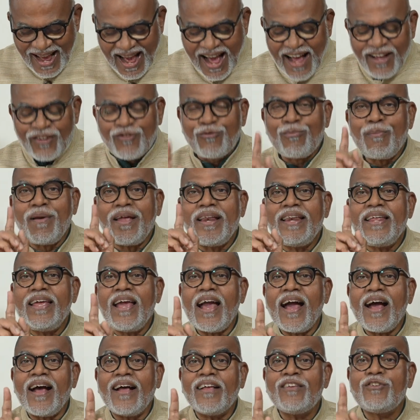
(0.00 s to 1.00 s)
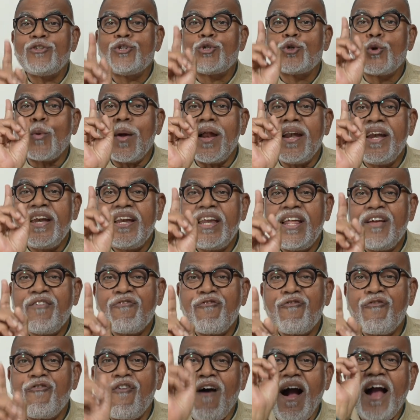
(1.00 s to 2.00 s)
as many as
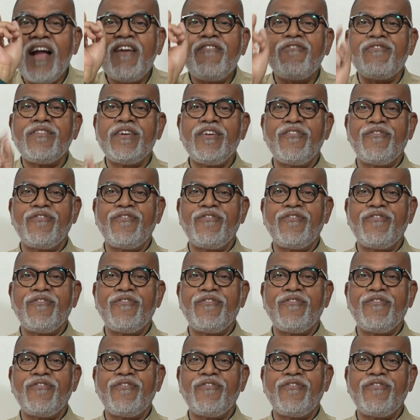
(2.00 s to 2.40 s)
25